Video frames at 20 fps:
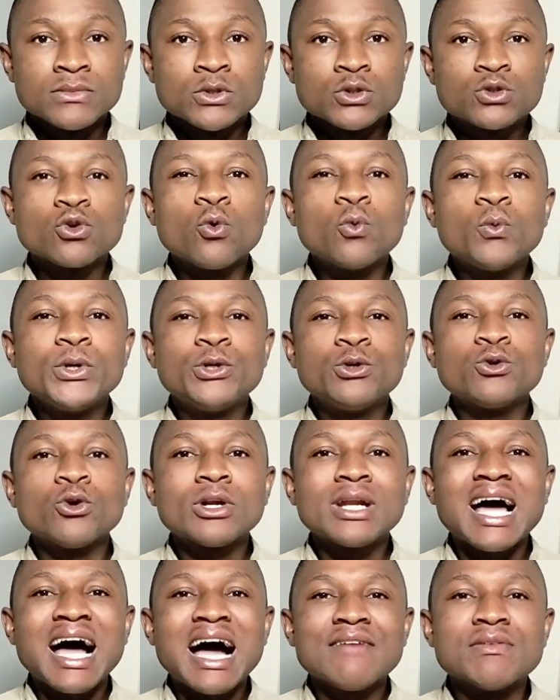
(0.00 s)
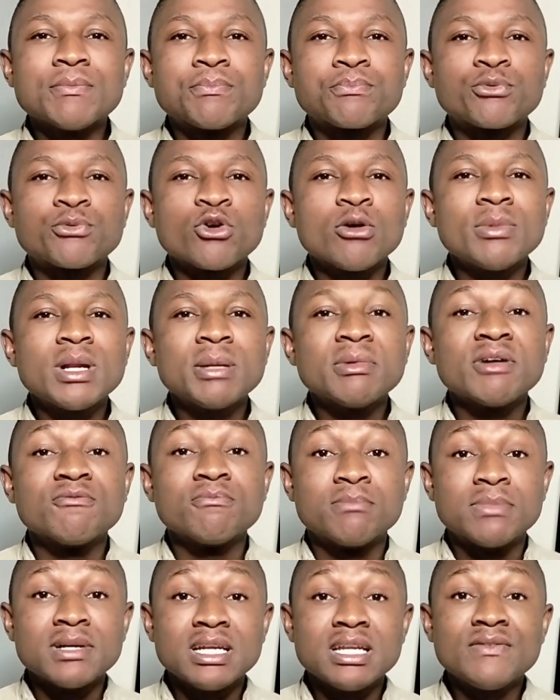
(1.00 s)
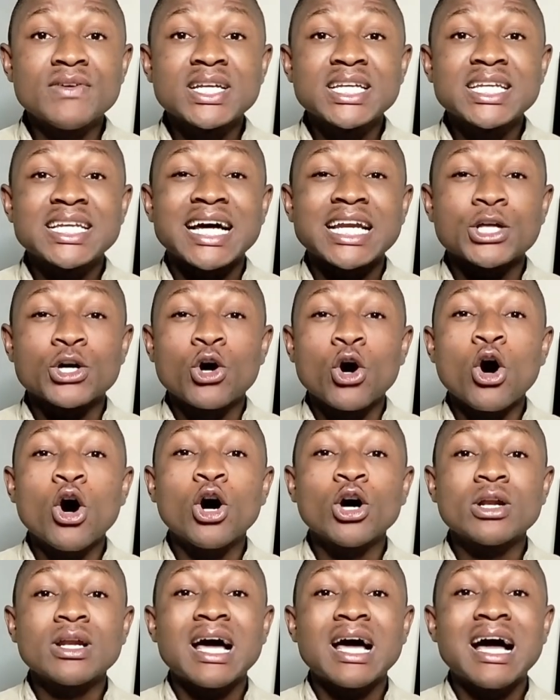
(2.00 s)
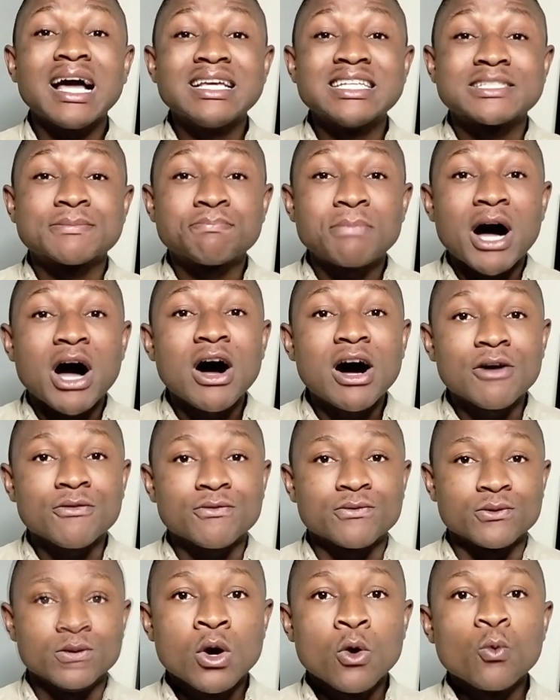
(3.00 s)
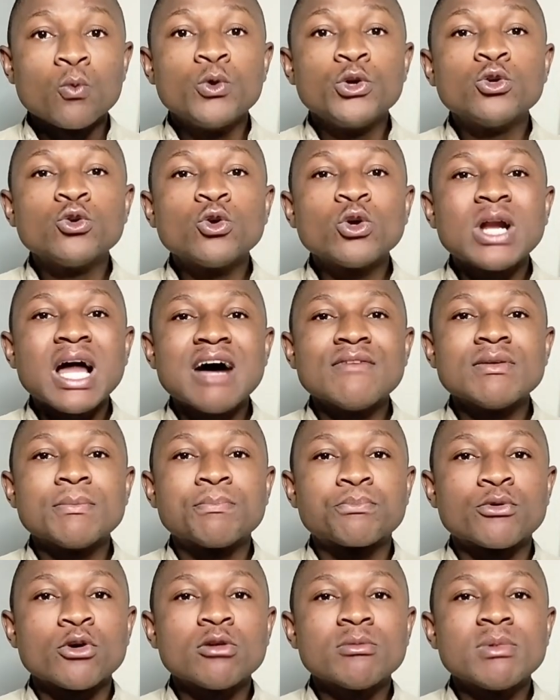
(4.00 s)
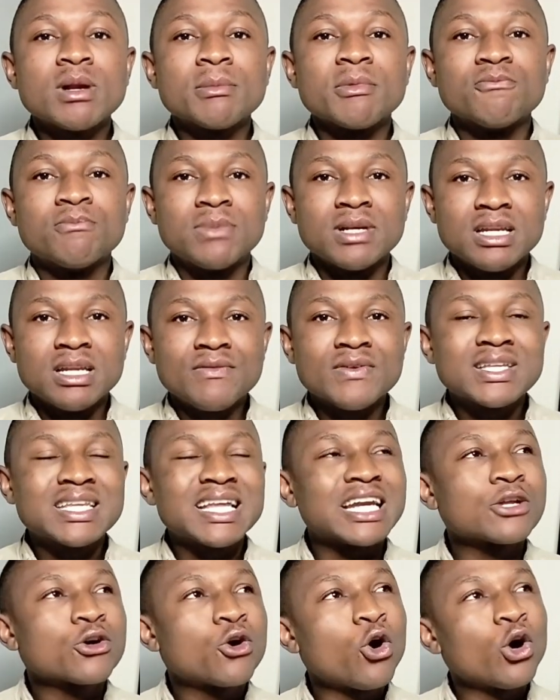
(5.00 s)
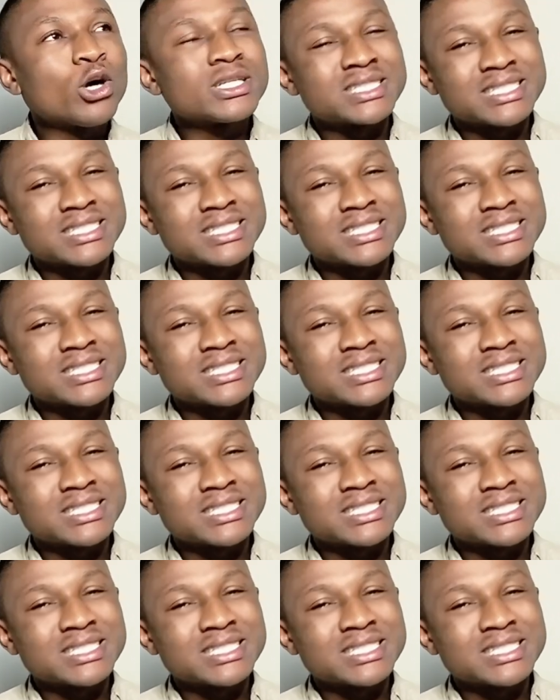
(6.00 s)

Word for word: So we do not have a problem of believing that God is powerful. We do not have a problem of believing that God is